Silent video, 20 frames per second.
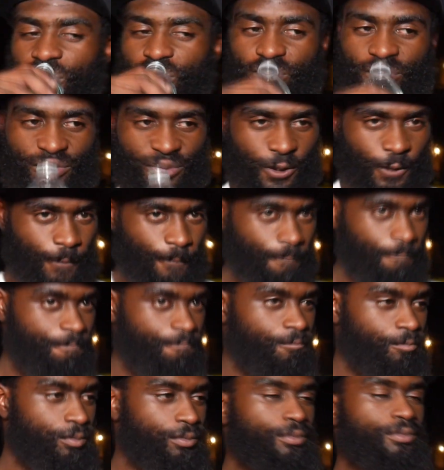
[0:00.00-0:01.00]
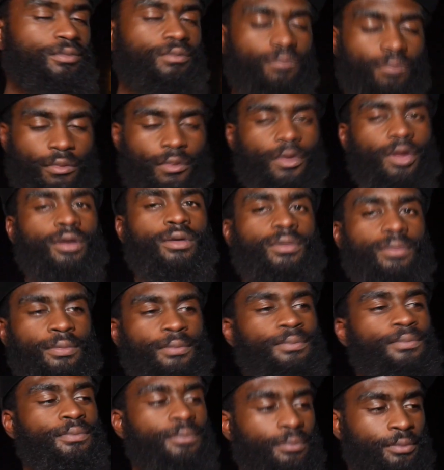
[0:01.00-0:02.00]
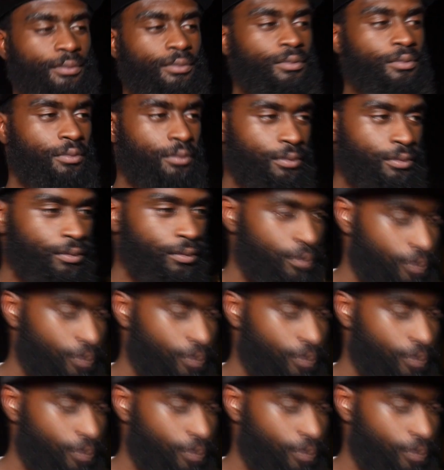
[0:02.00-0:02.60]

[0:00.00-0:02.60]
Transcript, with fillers: man. Hey, yo, I